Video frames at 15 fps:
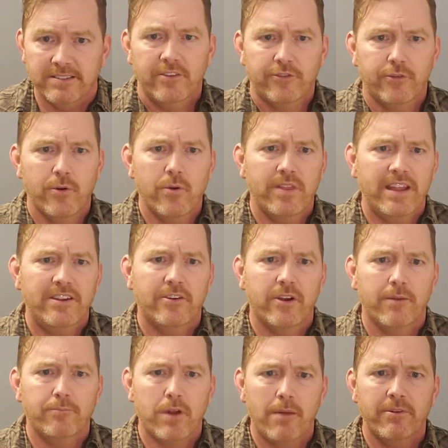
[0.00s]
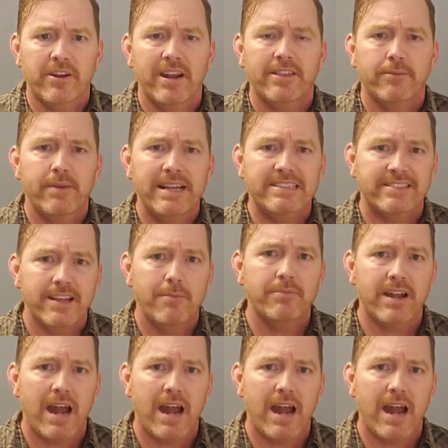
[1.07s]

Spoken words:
It's true that you're probably gonna have to make some